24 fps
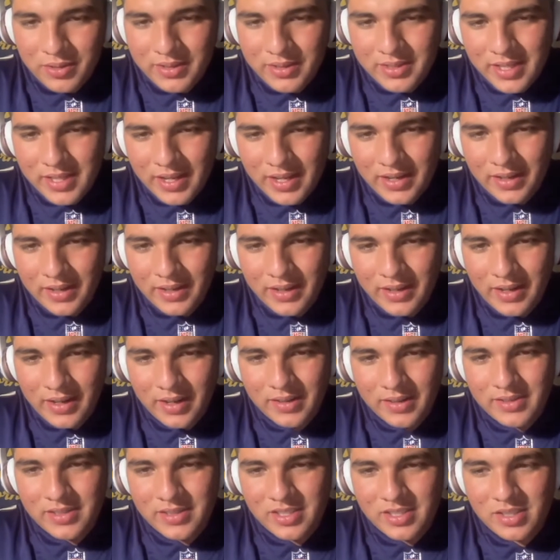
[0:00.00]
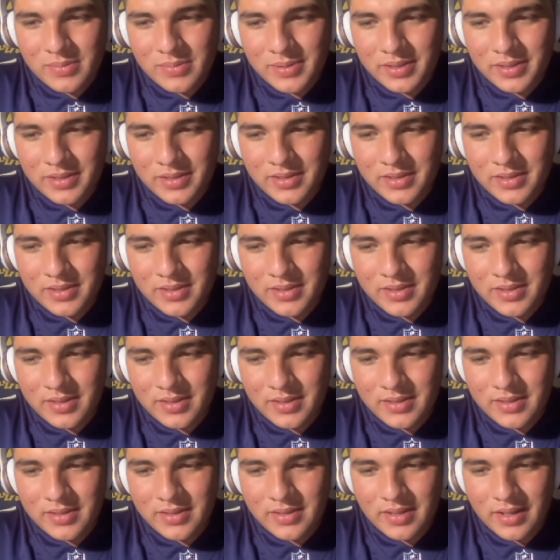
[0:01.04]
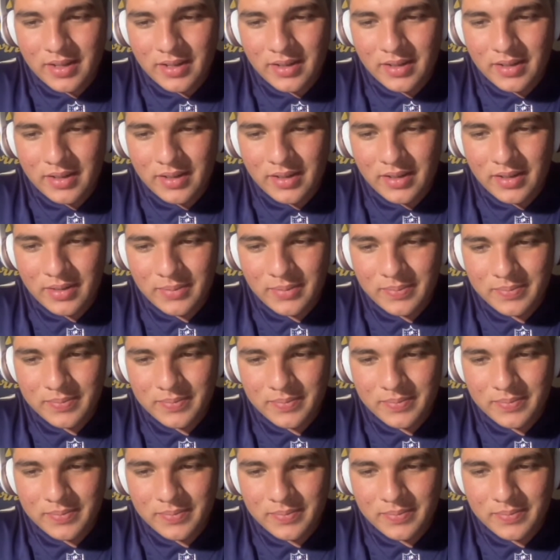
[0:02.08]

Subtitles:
really take out of this experience is that